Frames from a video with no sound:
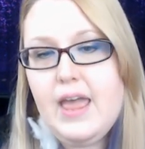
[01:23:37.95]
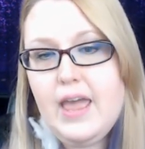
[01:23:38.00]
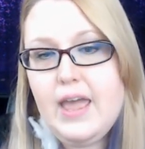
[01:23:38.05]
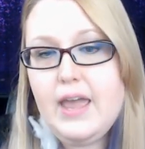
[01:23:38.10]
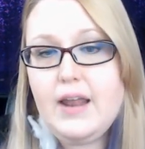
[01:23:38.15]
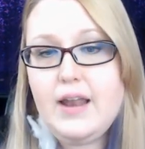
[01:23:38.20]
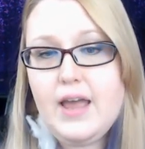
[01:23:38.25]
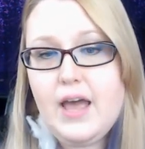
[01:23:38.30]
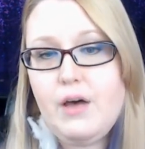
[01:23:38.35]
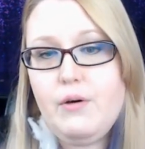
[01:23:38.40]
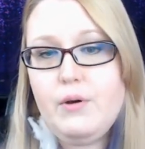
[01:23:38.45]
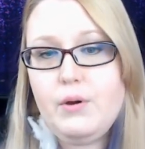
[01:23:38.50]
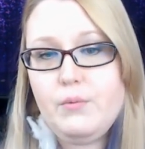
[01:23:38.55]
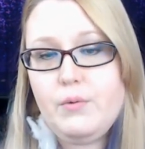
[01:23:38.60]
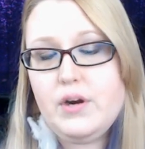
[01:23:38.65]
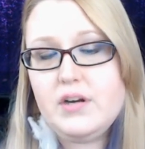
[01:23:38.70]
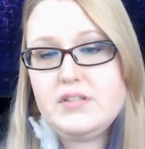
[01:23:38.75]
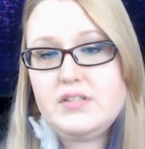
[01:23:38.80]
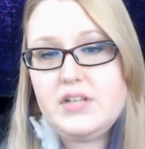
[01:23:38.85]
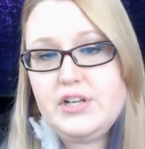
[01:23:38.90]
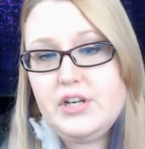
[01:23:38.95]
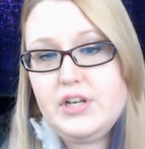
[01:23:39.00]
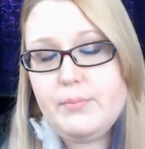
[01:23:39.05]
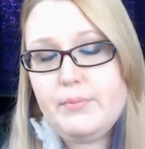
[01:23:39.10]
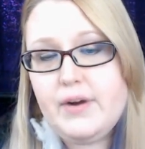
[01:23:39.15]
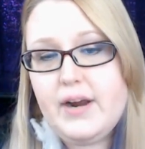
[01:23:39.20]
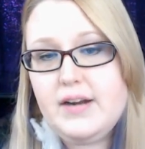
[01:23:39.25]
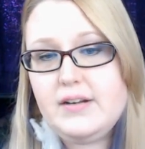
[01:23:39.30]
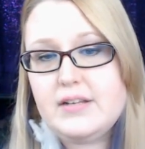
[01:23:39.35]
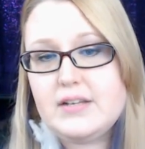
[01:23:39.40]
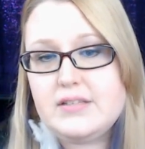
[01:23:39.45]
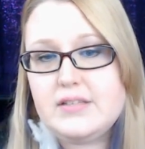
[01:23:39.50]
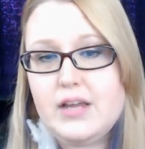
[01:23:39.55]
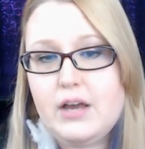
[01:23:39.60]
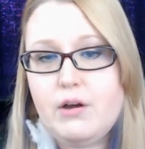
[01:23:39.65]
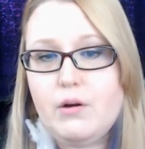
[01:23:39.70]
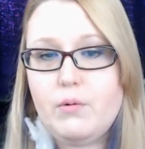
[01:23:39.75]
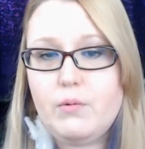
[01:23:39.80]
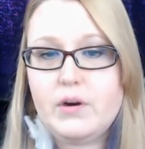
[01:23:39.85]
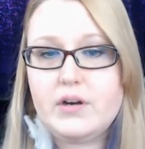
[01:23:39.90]
and how it works in your practice,
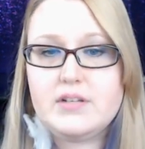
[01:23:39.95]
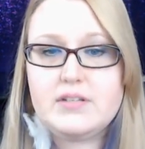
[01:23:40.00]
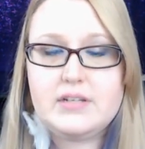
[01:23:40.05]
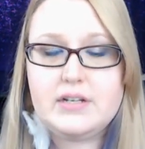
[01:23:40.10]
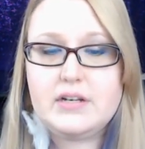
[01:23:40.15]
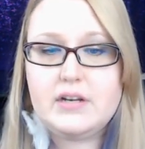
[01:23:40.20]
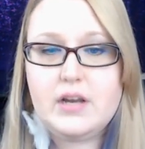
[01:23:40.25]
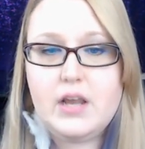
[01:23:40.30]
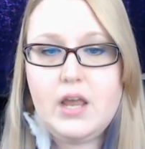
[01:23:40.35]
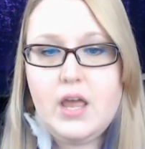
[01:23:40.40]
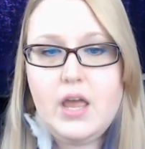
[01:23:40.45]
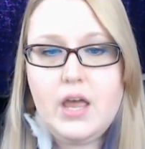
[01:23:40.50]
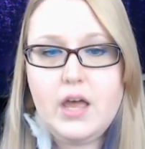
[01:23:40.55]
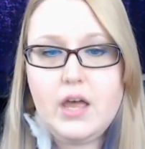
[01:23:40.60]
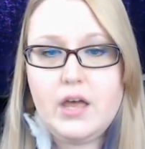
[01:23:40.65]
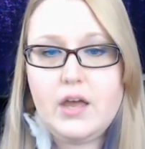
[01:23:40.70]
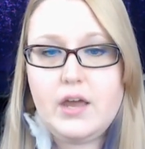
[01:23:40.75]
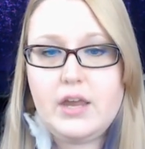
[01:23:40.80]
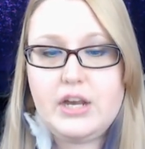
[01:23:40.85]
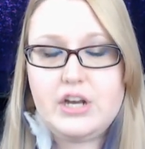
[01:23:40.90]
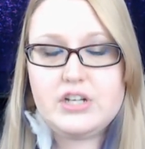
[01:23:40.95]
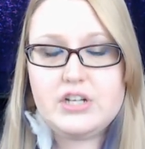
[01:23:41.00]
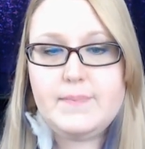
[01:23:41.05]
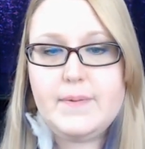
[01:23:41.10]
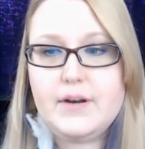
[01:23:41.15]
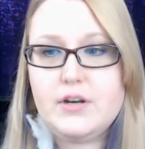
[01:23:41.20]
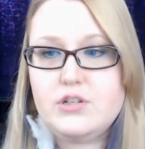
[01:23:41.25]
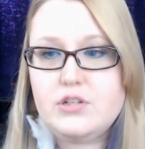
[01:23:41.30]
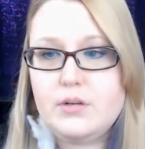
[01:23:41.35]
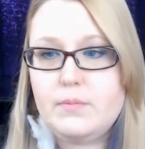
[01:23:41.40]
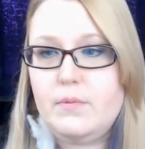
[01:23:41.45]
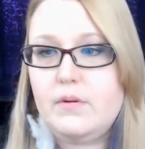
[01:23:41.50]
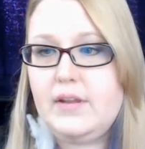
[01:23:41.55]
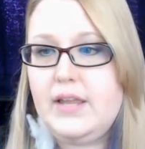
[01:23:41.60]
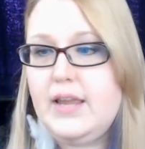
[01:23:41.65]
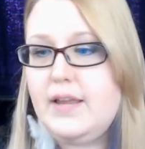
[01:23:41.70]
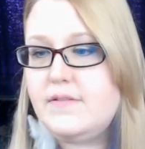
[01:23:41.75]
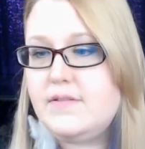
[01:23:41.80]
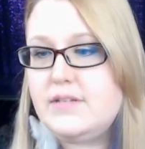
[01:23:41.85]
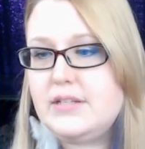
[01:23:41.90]
how it works in uh, your spiritual
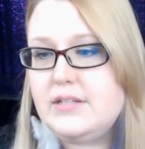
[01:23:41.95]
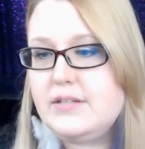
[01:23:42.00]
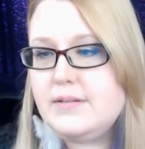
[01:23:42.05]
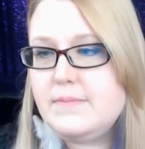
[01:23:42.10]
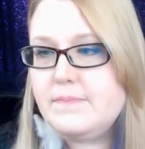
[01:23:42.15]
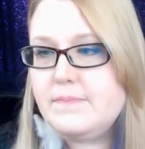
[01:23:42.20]
beliefs. It's